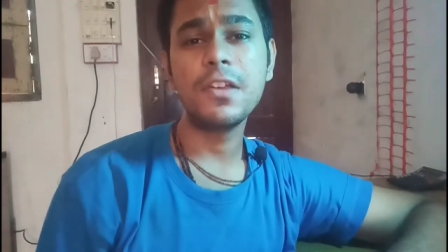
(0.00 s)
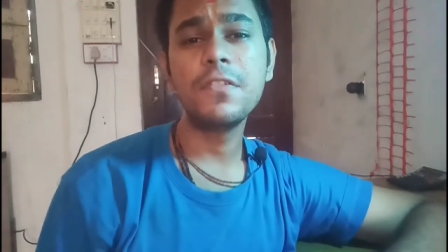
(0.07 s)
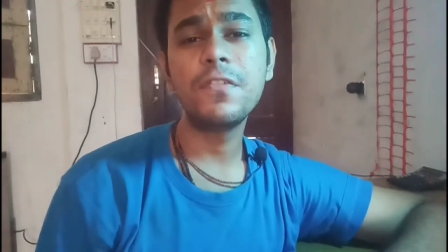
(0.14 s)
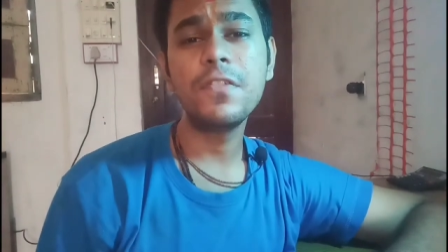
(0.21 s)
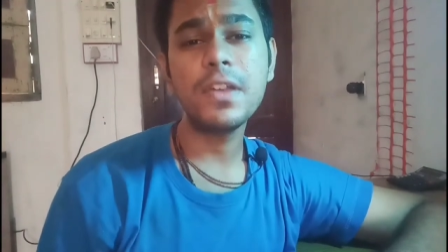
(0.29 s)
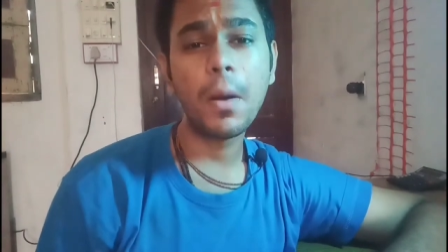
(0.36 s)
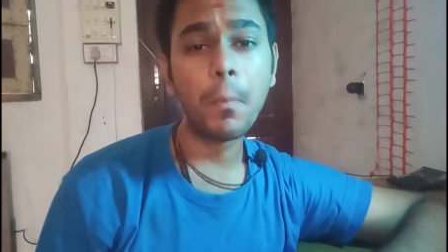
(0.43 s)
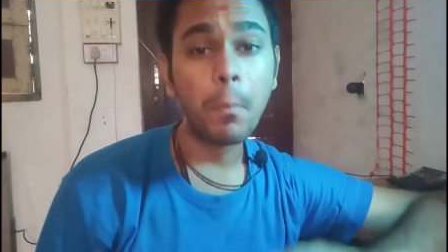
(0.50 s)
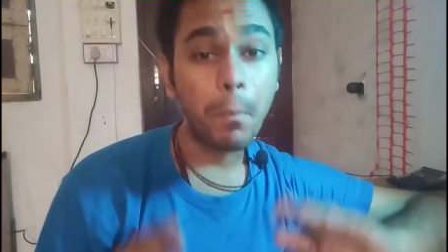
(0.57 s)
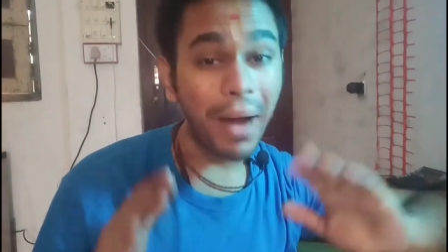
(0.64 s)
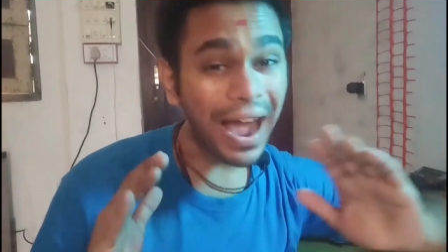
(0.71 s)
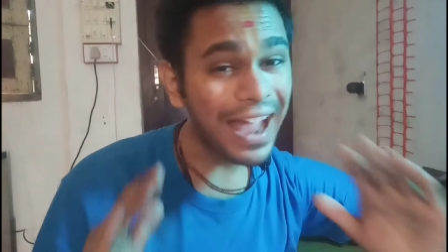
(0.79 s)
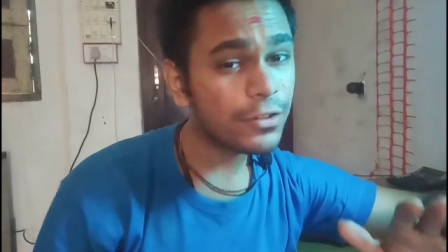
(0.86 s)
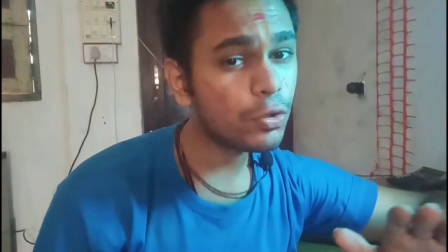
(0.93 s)
if we
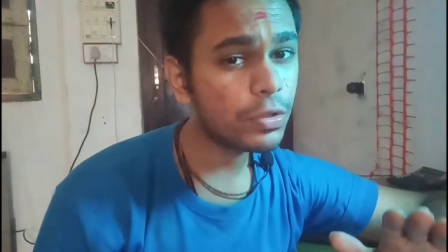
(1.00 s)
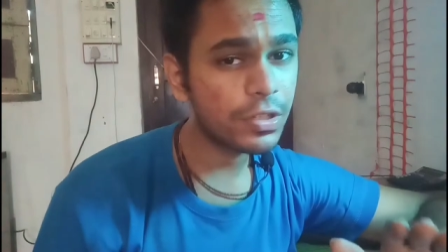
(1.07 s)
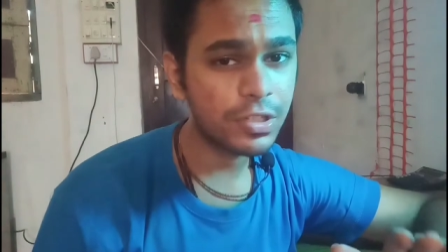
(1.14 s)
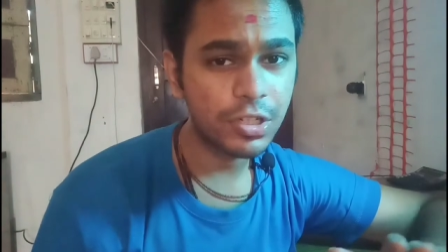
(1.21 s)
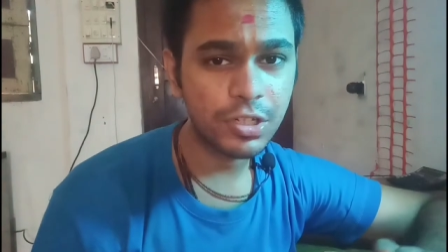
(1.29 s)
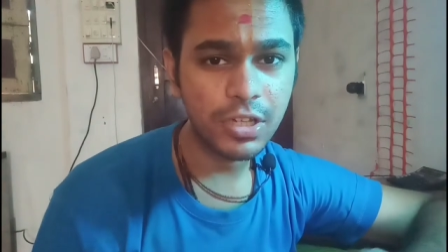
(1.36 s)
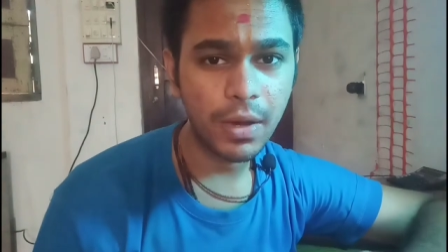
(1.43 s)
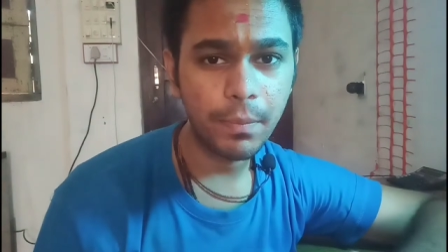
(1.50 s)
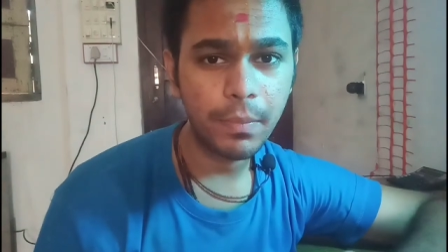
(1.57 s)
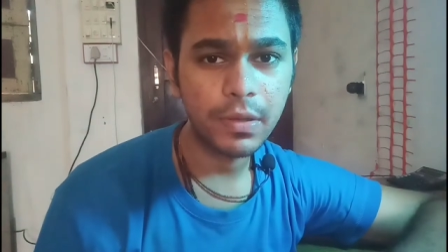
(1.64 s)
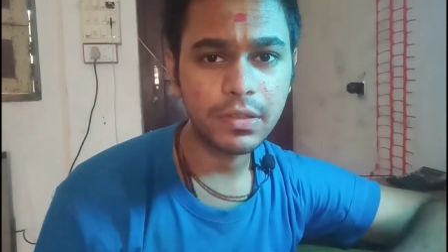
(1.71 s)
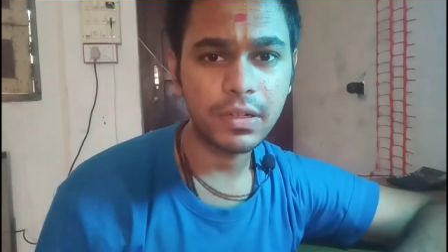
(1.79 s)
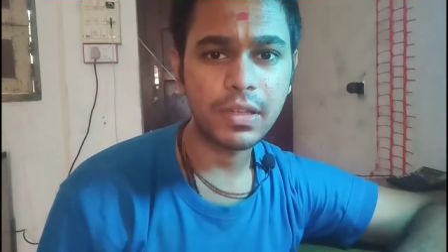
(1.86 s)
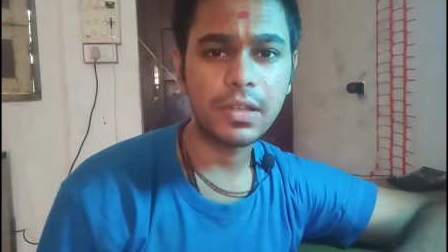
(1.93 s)
abide to the
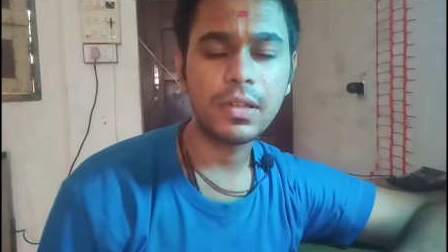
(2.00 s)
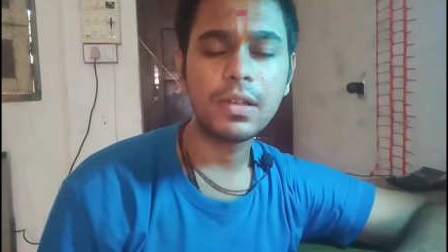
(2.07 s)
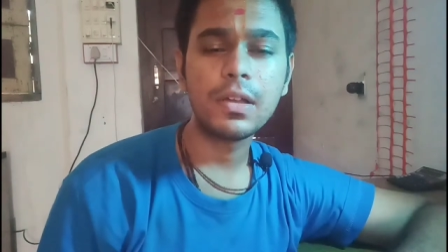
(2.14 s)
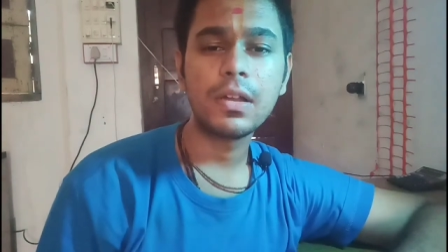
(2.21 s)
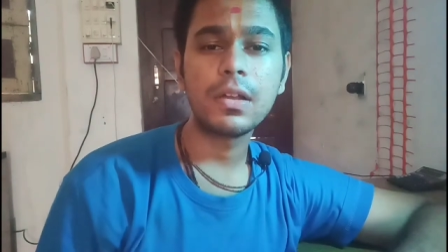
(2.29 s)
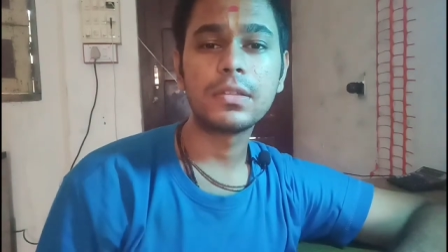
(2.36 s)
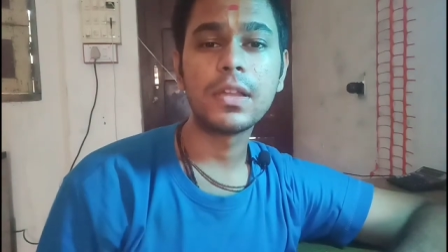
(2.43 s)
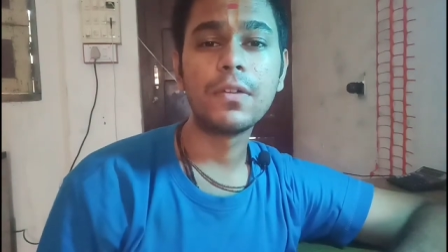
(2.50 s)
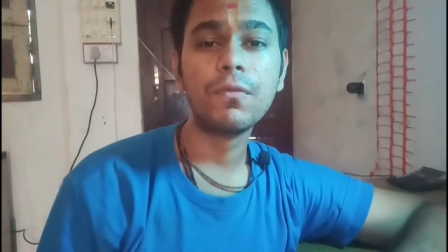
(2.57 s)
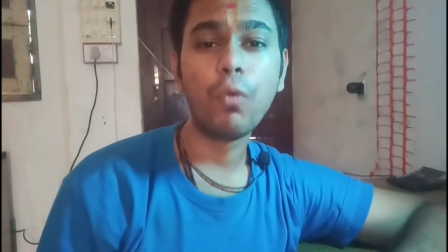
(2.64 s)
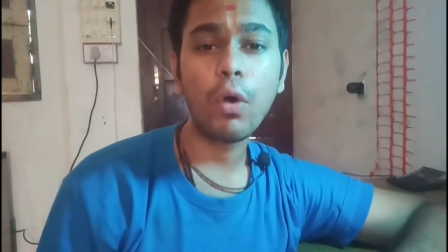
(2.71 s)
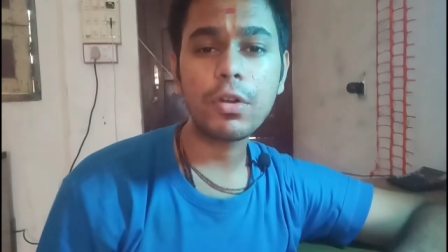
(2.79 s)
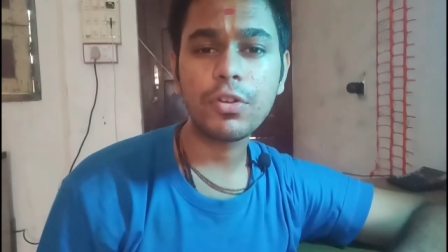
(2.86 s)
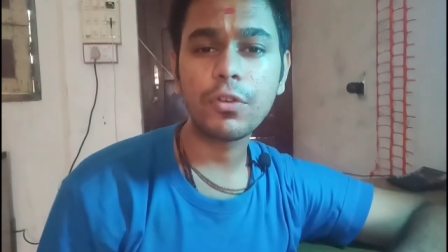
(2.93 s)
Shikshapatri,
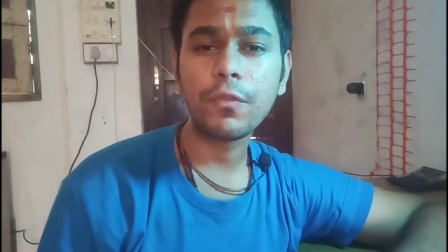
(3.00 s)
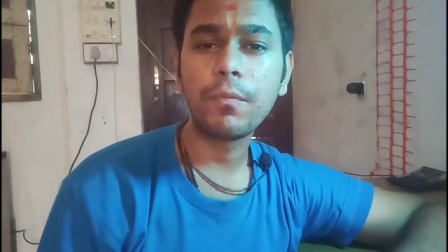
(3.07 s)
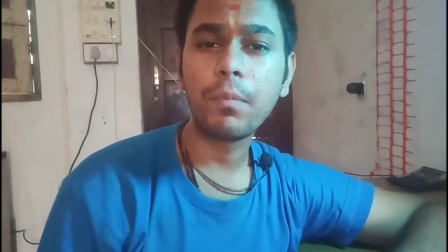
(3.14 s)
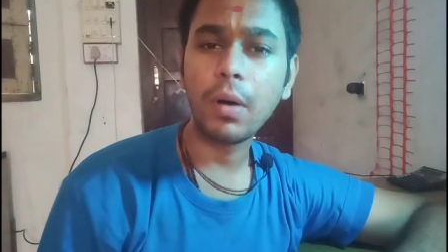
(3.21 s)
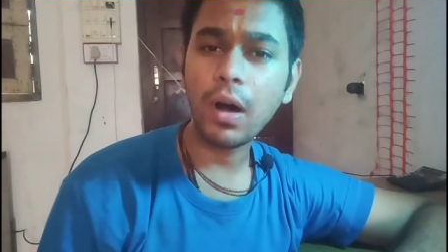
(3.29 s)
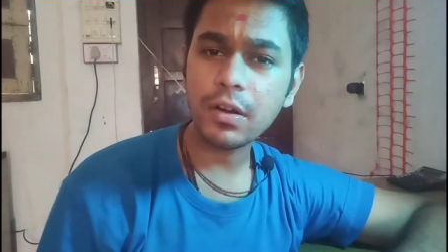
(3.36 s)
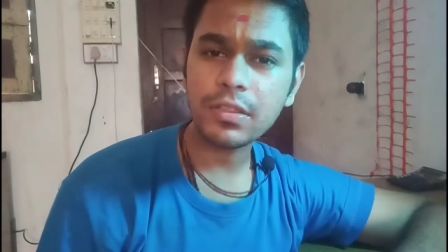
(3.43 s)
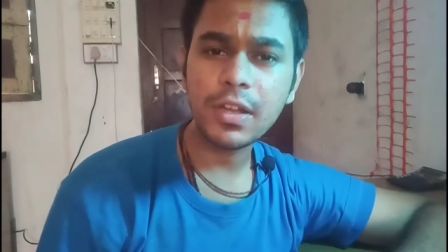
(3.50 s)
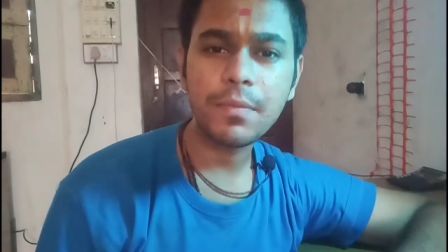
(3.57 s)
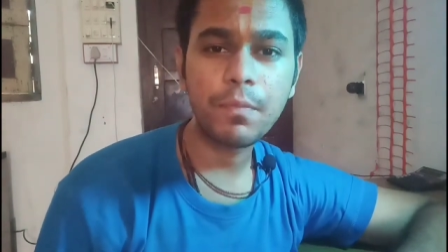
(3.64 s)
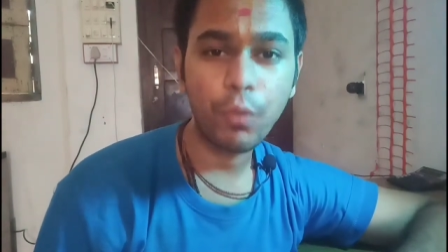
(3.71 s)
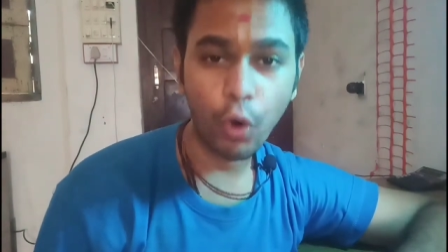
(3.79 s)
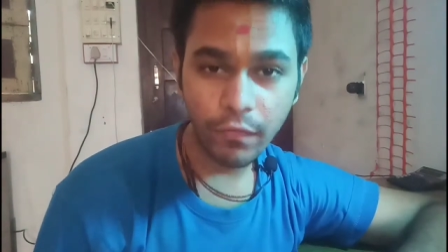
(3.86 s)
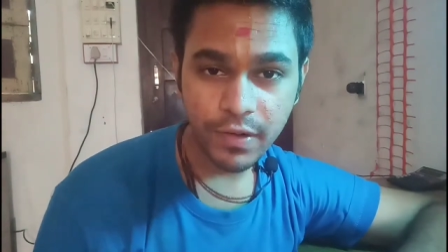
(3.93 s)
then what sort of perks
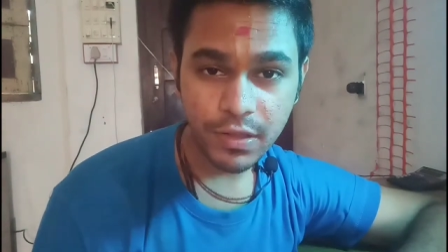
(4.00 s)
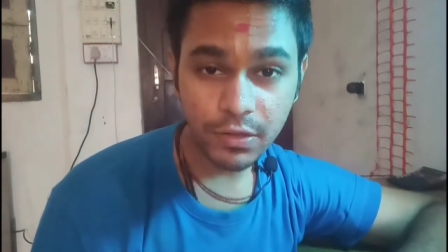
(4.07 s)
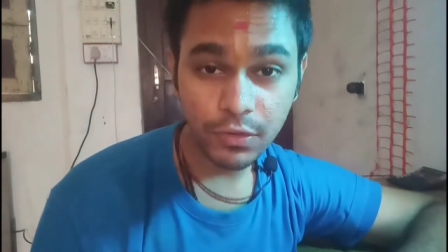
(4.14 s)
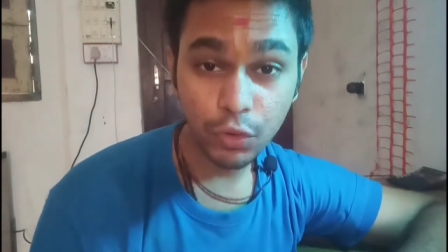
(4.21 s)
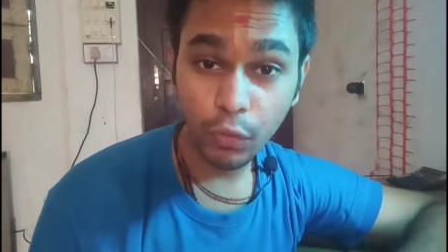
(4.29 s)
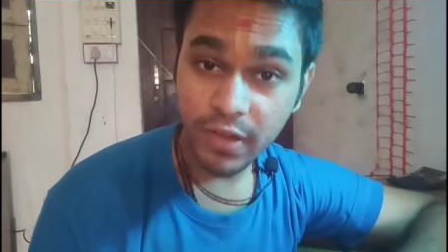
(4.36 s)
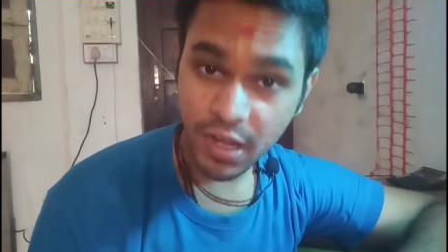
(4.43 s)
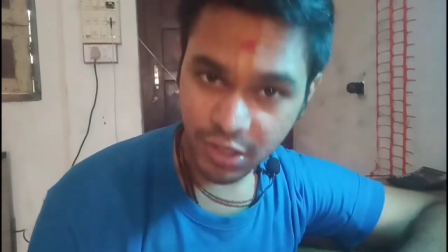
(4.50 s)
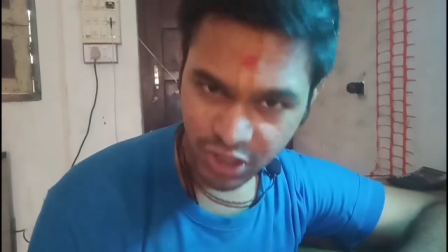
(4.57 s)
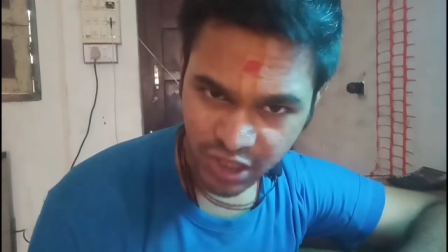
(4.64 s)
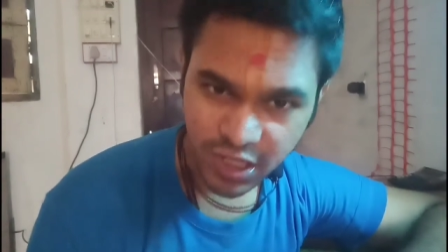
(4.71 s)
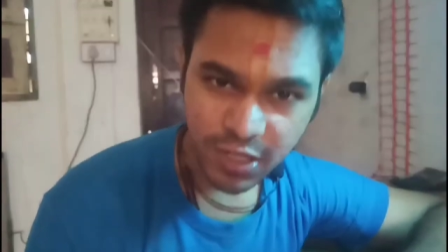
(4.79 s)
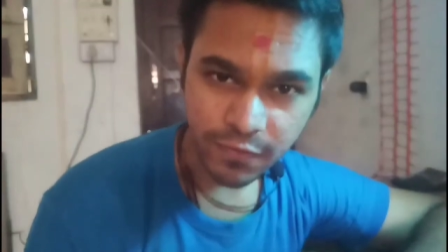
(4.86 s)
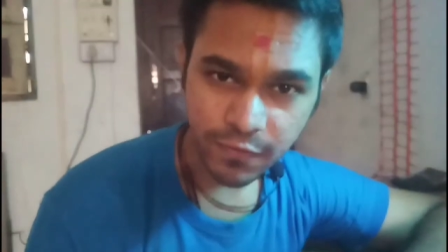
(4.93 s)
and profits do we
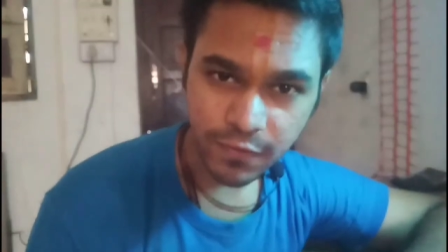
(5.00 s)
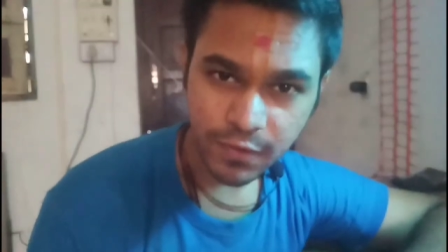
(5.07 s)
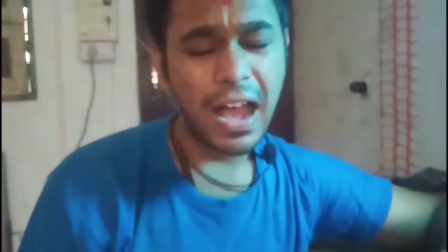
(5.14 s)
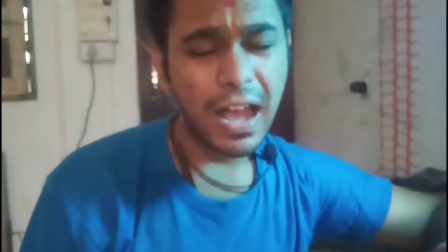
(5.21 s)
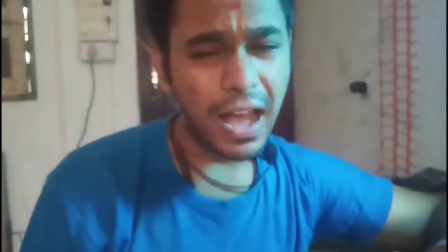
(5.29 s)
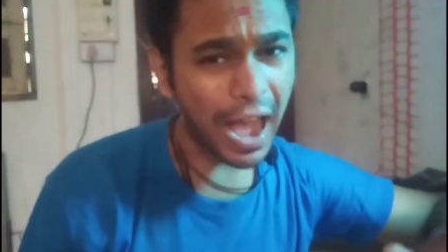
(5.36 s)
achieve?